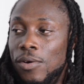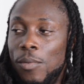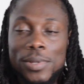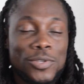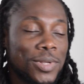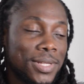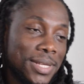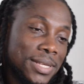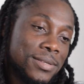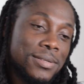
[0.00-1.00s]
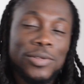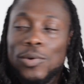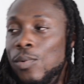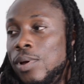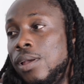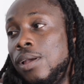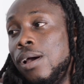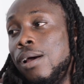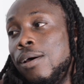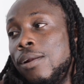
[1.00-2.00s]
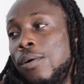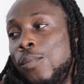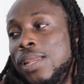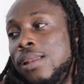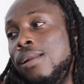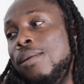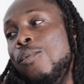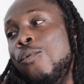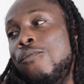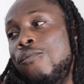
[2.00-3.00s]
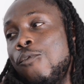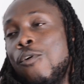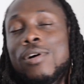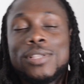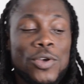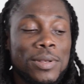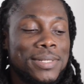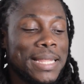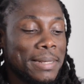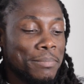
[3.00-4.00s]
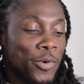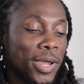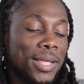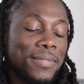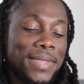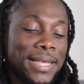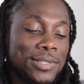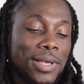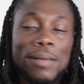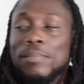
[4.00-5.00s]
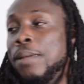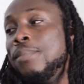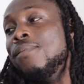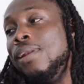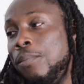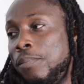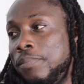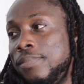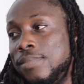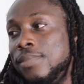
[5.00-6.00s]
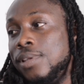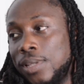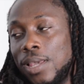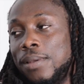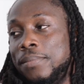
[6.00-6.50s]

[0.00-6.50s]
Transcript: nurturing. Opportunities, you know, a lot of we need a lot more focus on bringing in things to help them develop. Right. Yeah.